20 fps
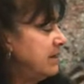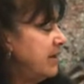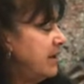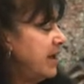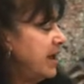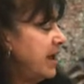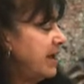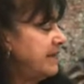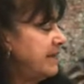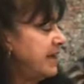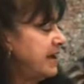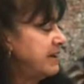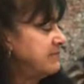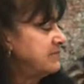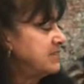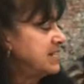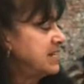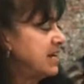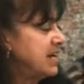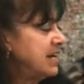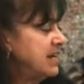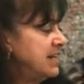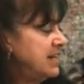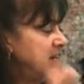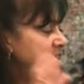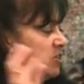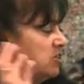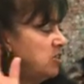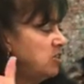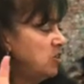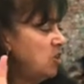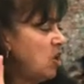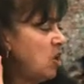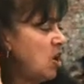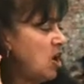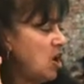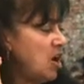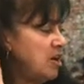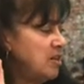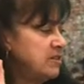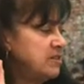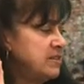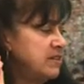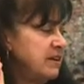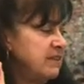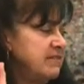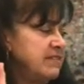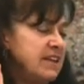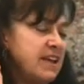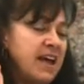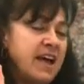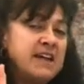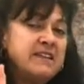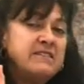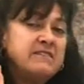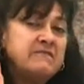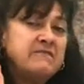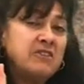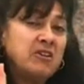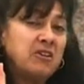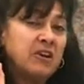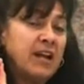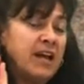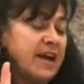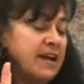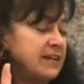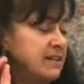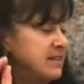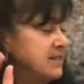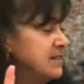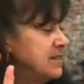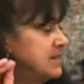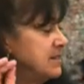and they have tiny claws at the end of their legs.